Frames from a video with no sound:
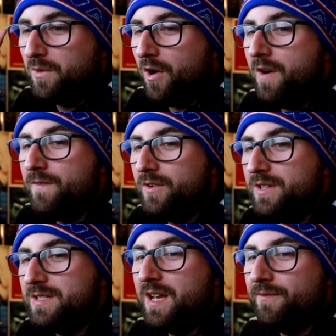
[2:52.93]
Carver
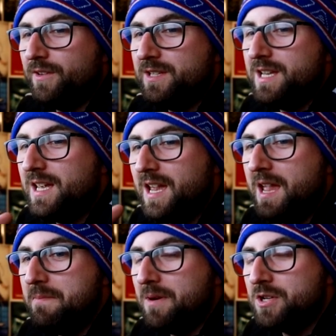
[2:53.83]
is definitely taking
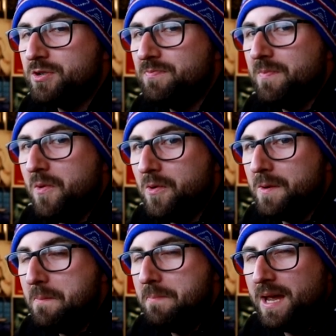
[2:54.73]
a much
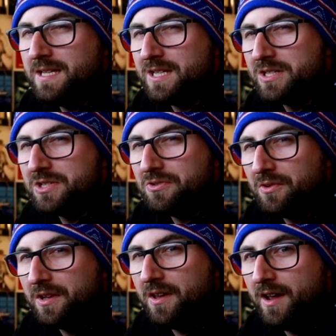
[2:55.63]
more basic
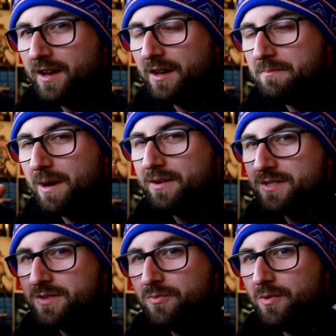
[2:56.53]
storyline in
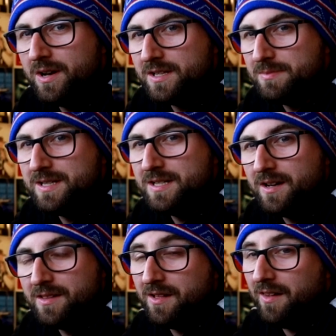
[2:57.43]
comparison to what has been
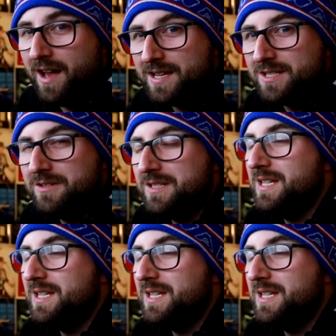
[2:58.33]
done in the last two